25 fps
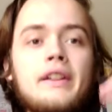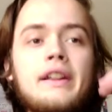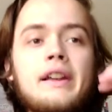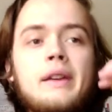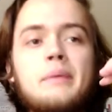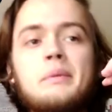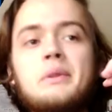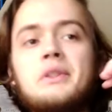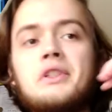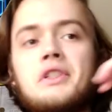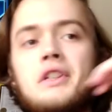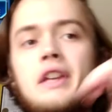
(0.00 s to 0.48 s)

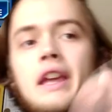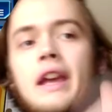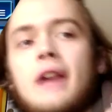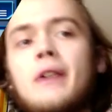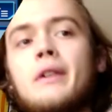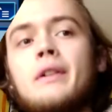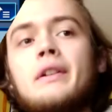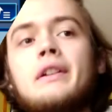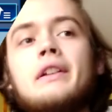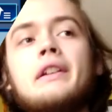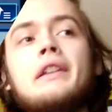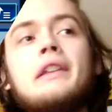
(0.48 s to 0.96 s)
damage
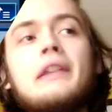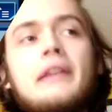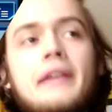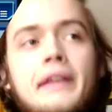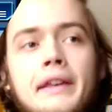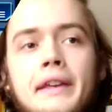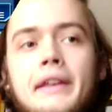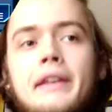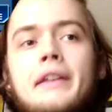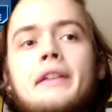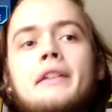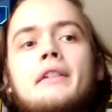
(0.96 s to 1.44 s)

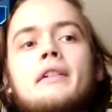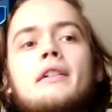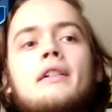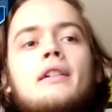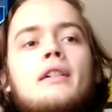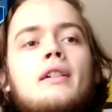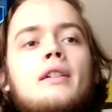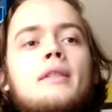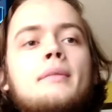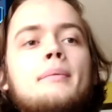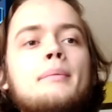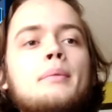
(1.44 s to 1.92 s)
guaranteed
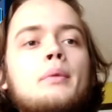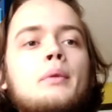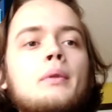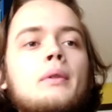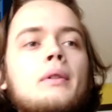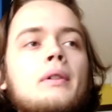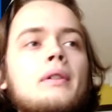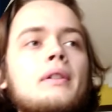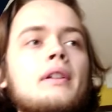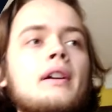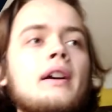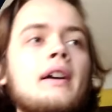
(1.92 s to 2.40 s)
on
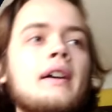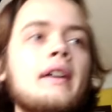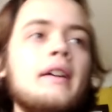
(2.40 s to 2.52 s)
board.